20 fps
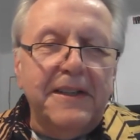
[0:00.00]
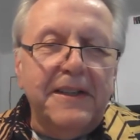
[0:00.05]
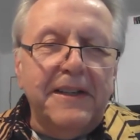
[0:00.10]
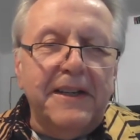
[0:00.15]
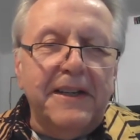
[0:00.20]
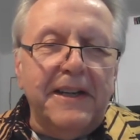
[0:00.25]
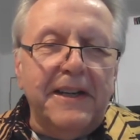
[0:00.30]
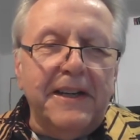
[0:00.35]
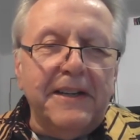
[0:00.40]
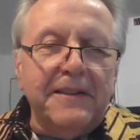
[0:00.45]

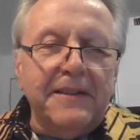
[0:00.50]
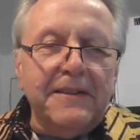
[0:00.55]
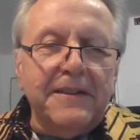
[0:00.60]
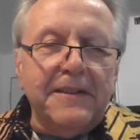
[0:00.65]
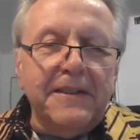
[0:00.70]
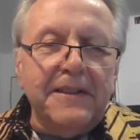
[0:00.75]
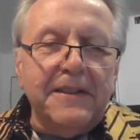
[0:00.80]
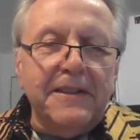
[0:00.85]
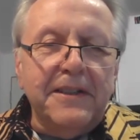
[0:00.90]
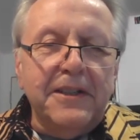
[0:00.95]
And
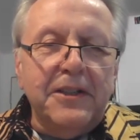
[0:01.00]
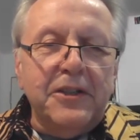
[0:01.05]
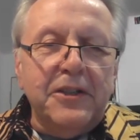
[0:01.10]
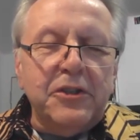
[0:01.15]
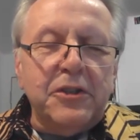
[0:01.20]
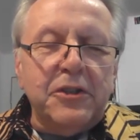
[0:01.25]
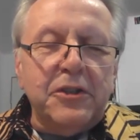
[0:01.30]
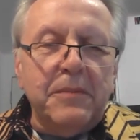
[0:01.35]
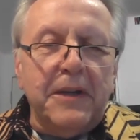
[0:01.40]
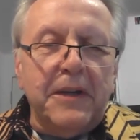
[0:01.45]

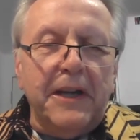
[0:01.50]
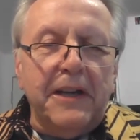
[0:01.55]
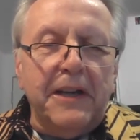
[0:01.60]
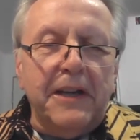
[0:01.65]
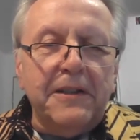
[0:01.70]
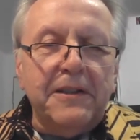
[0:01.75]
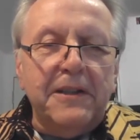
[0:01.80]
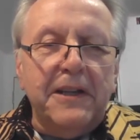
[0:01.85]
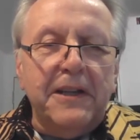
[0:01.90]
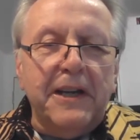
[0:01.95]
Jim
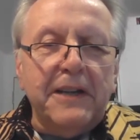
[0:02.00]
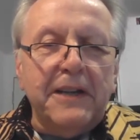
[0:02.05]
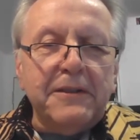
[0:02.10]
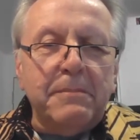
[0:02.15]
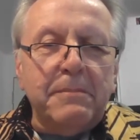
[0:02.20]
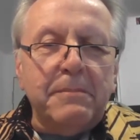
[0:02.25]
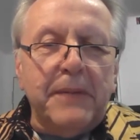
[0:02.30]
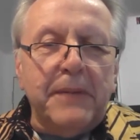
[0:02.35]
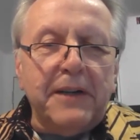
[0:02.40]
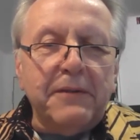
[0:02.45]
Kennedy has a
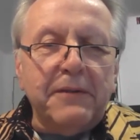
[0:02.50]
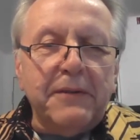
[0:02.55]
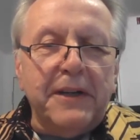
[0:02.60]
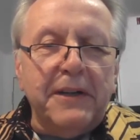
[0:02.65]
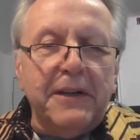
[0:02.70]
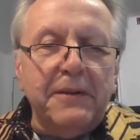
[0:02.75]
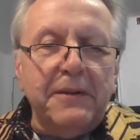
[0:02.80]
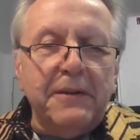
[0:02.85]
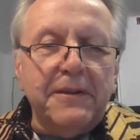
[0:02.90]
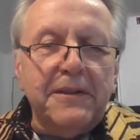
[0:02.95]

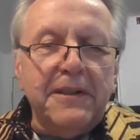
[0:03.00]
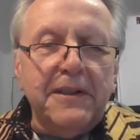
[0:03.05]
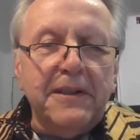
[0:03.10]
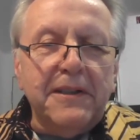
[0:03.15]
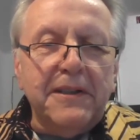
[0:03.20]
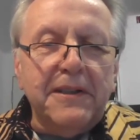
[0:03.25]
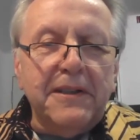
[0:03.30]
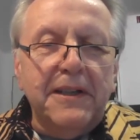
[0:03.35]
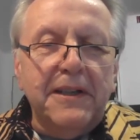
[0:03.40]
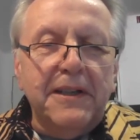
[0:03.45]
background.
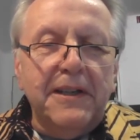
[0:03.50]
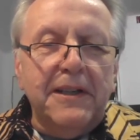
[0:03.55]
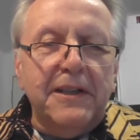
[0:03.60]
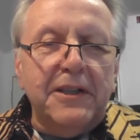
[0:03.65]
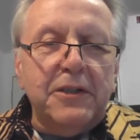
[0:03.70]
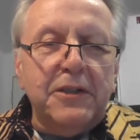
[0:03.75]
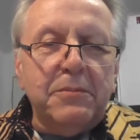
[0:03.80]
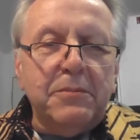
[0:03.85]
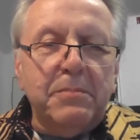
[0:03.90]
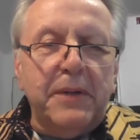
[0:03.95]

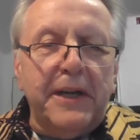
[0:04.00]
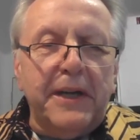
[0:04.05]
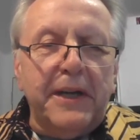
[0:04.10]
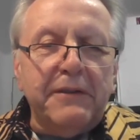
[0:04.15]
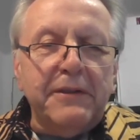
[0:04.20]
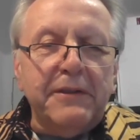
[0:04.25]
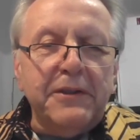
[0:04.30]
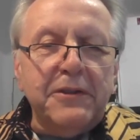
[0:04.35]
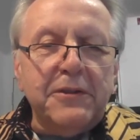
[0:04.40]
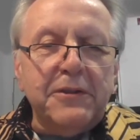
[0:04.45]
His
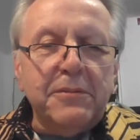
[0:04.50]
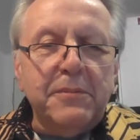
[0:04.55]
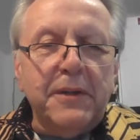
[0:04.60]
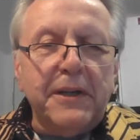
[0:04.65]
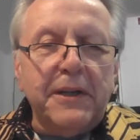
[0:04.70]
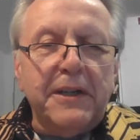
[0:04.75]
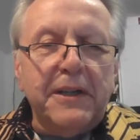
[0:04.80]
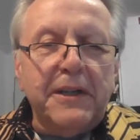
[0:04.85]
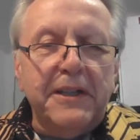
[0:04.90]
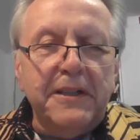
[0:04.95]
parents
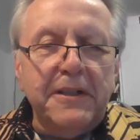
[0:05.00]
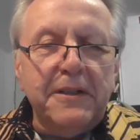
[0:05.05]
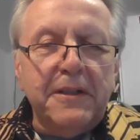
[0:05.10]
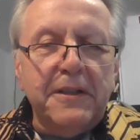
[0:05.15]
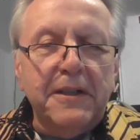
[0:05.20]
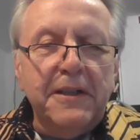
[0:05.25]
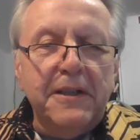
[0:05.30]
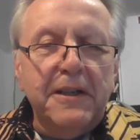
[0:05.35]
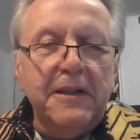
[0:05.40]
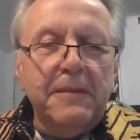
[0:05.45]
were killed
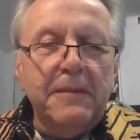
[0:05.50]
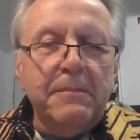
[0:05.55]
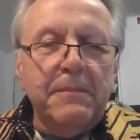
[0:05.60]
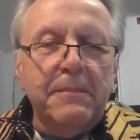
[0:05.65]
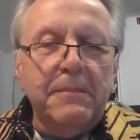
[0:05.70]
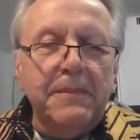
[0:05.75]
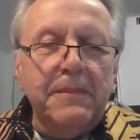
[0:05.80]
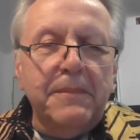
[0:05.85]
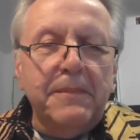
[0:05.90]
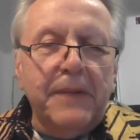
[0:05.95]

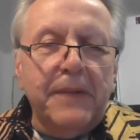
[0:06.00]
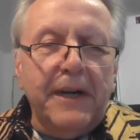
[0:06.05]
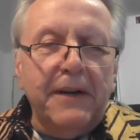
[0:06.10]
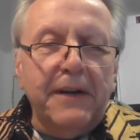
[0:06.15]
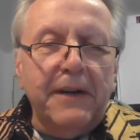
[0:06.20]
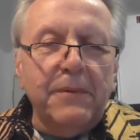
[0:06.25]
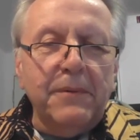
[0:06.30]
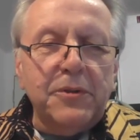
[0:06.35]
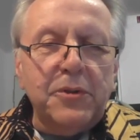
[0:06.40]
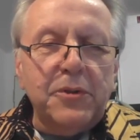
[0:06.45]

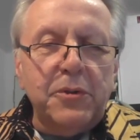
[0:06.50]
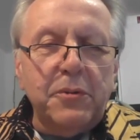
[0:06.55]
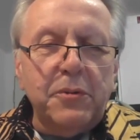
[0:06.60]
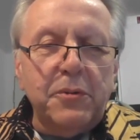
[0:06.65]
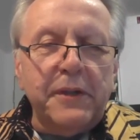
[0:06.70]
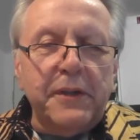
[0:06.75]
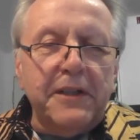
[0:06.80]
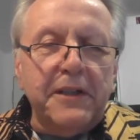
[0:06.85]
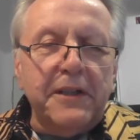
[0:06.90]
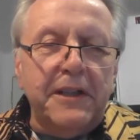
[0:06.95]

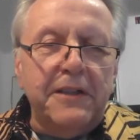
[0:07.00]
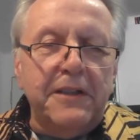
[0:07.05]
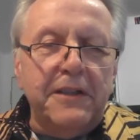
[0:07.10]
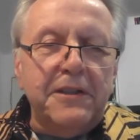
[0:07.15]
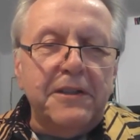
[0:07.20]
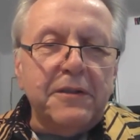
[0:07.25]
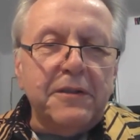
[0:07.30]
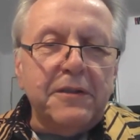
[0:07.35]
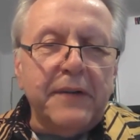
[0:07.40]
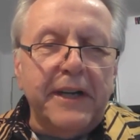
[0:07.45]
during an
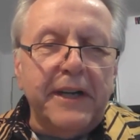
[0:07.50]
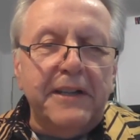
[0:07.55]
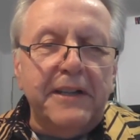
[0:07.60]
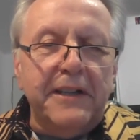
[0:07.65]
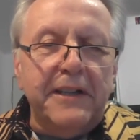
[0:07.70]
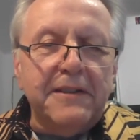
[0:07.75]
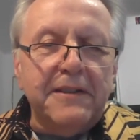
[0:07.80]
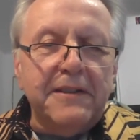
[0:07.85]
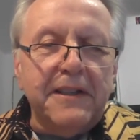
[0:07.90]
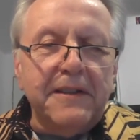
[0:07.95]
Indian
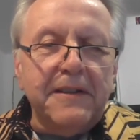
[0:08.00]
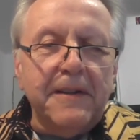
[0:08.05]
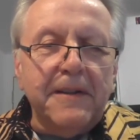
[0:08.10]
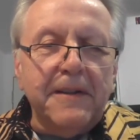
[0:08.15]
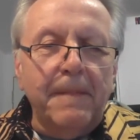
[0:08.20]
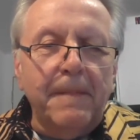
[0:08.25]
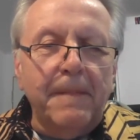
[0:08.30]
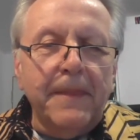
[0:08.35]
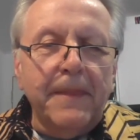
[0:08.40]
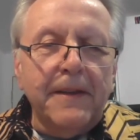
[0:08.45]
raid, and
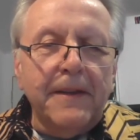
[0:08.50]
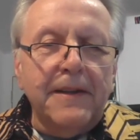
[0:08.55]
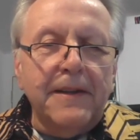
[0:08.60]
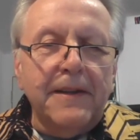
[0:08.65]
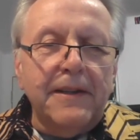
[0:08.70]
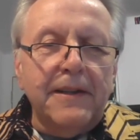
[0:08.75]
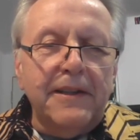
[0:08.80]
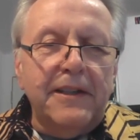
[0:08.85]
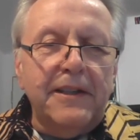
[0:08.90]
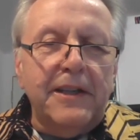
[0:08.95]

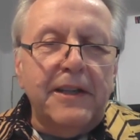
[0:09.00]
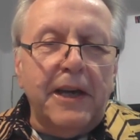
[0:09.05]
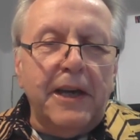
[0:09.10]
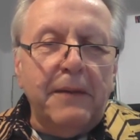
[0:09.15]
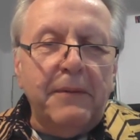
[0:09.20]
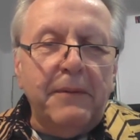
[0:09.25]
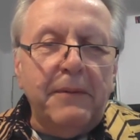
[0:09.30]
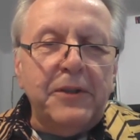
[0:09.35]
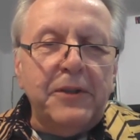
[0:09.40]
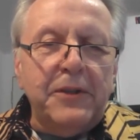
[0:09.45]
he
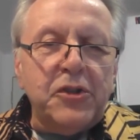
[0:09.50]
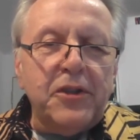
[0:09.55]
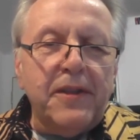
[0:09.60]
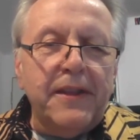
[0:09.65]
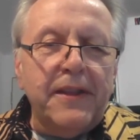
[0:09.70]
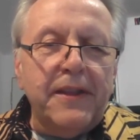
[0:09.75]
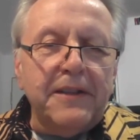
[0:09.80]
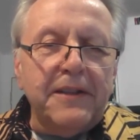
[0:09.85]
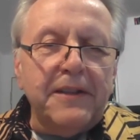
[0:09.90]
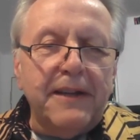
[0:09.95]
avenged
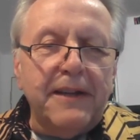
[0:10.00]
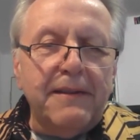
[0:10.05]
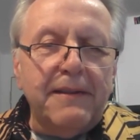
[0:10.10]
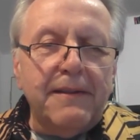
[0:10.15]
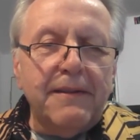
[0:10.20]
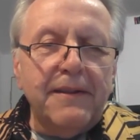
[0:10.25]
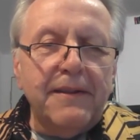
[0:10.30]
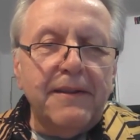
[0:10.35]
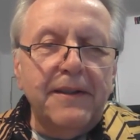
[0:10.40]
their death